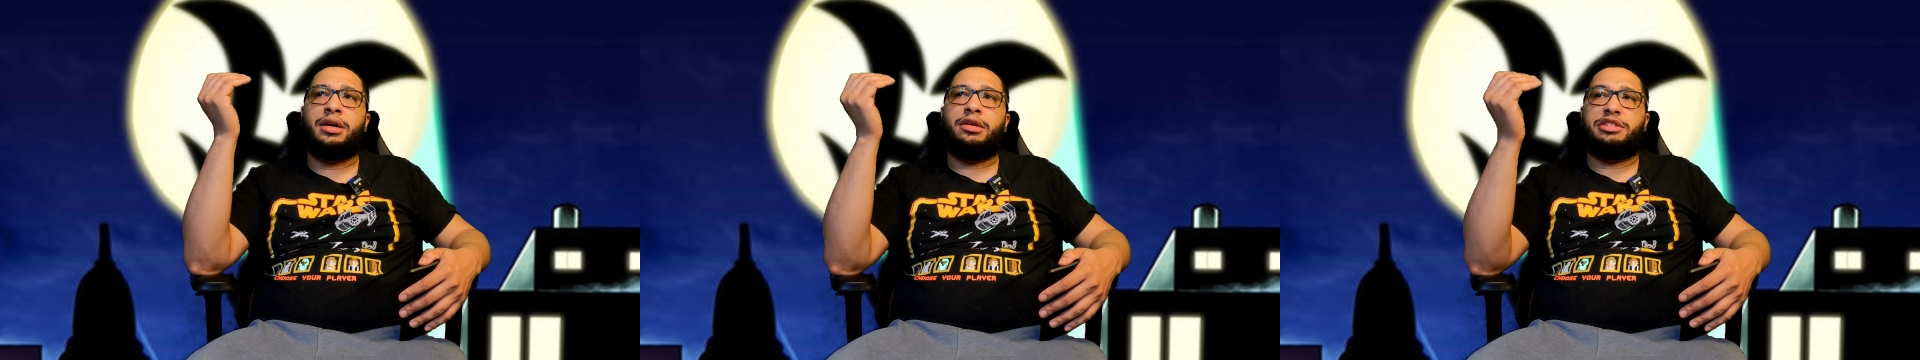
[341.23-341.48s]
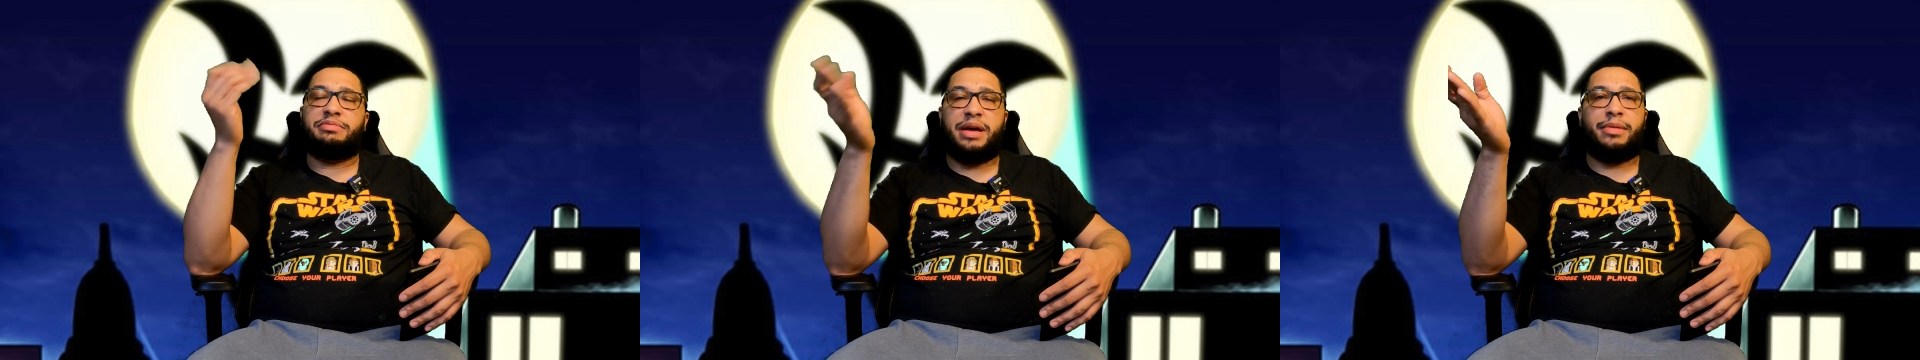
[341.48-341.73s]

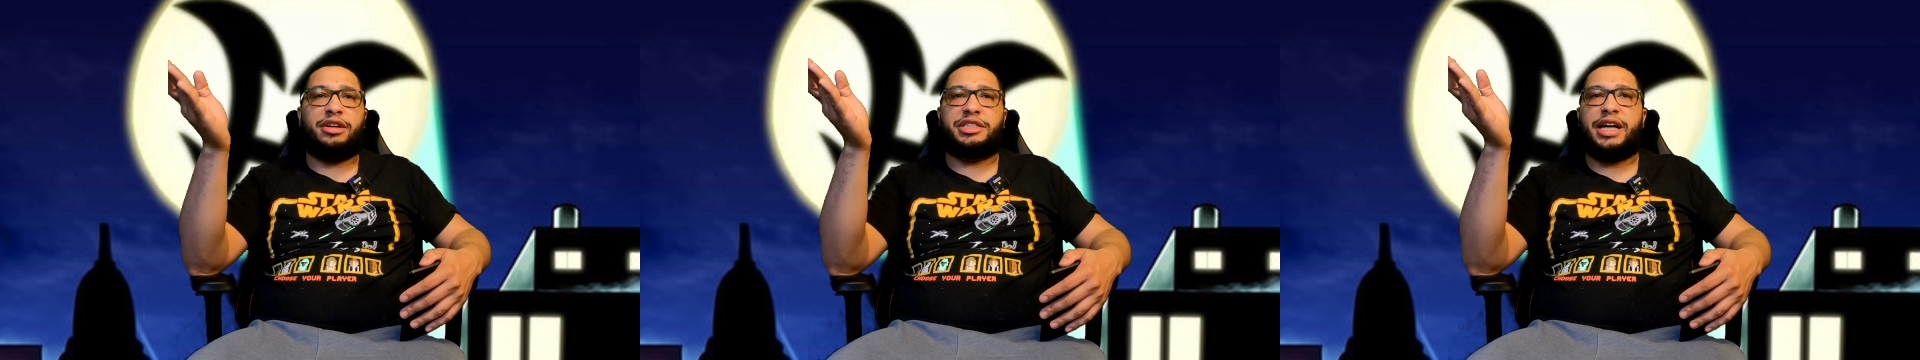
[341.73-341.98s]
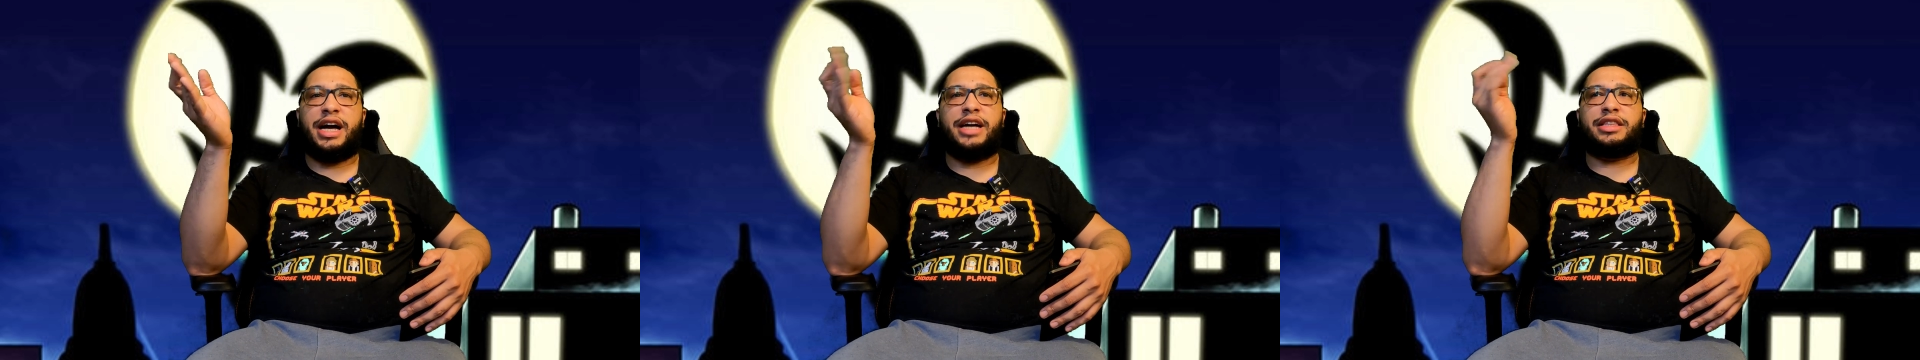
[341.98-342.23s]
spam
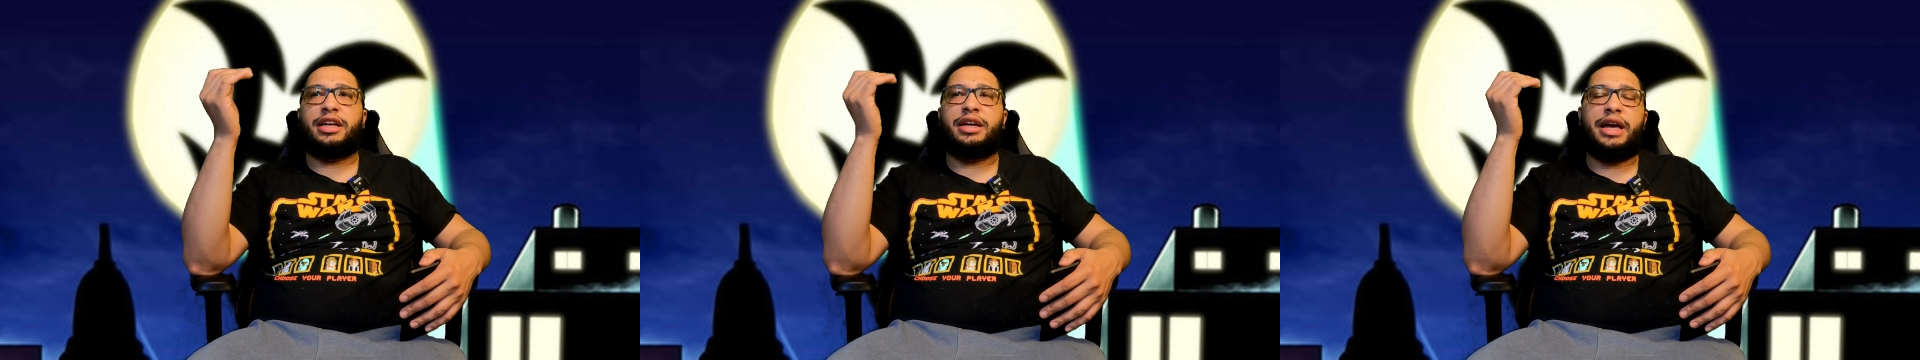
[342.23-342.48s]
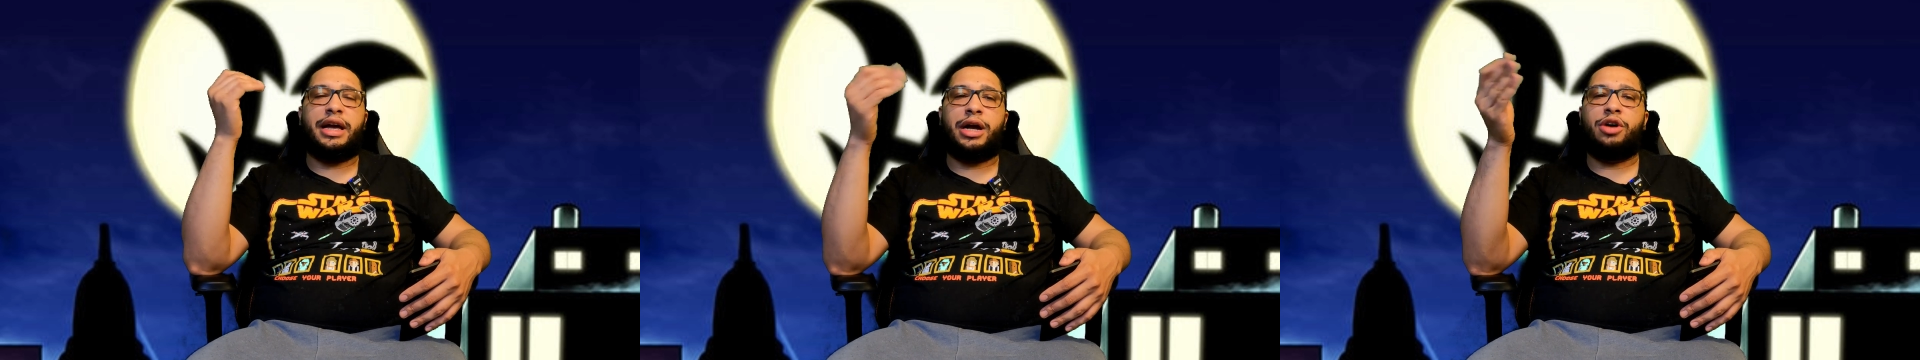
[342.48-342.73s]
outside,
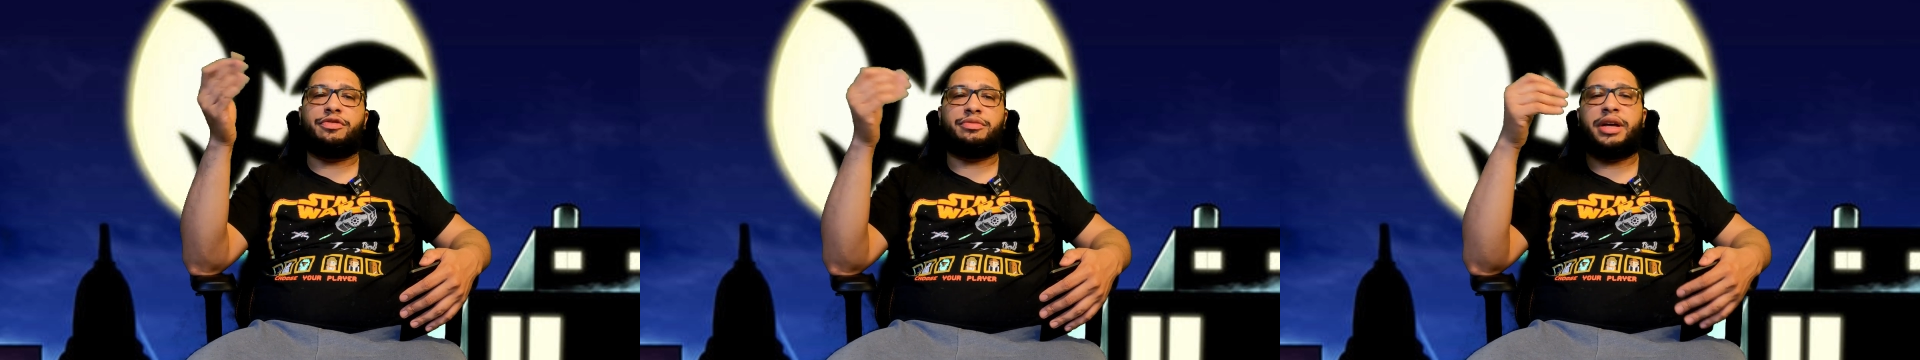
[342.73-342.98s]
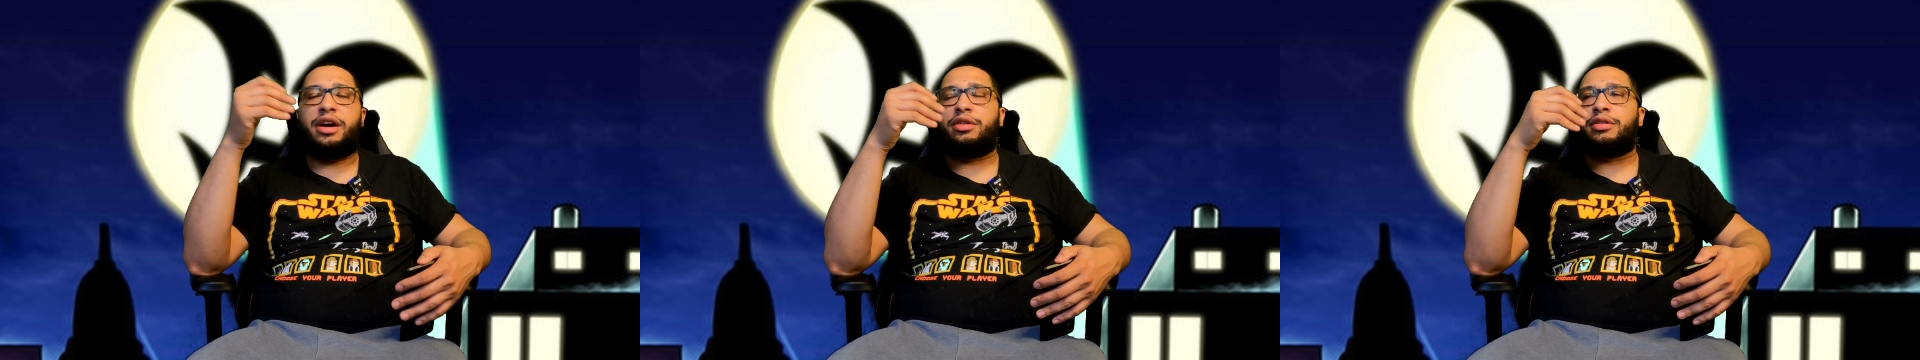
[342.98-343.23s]
and go from
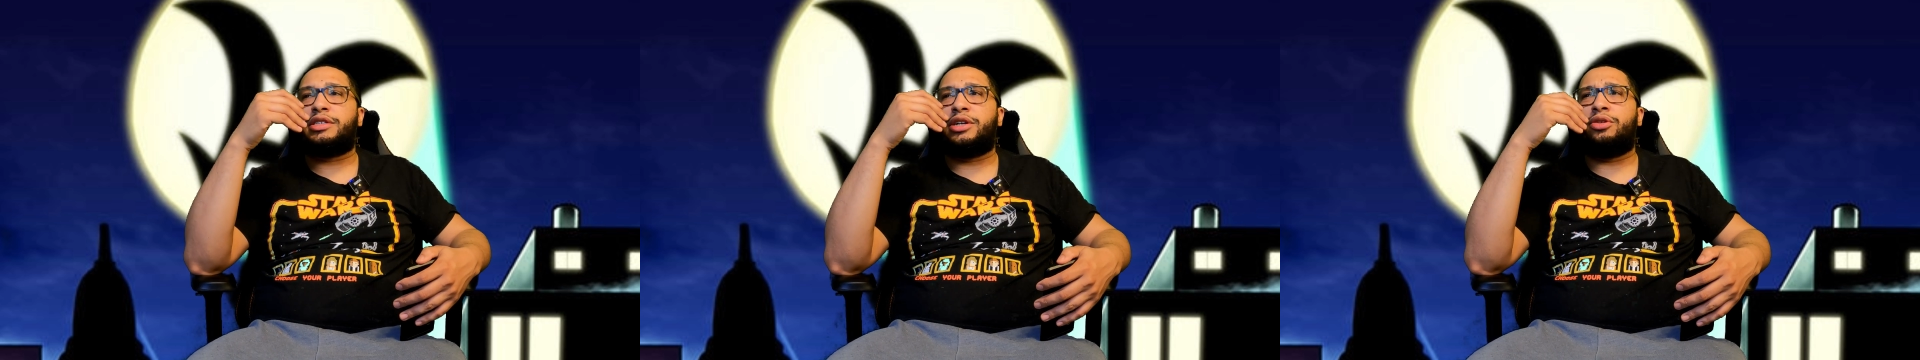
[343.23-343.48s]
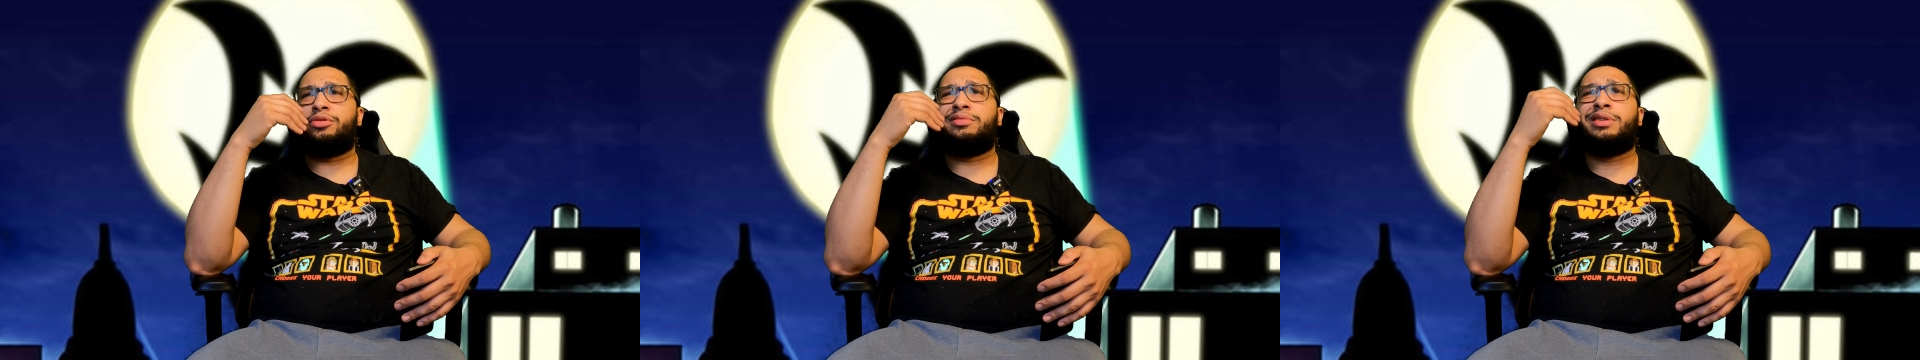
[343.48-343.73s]
there.
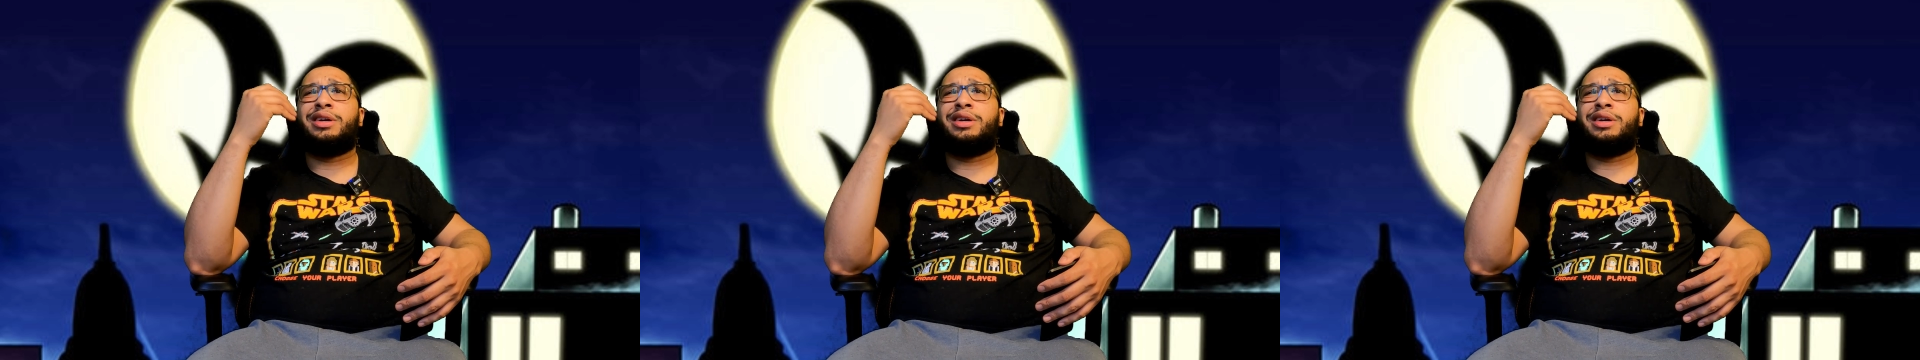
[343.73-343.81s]
So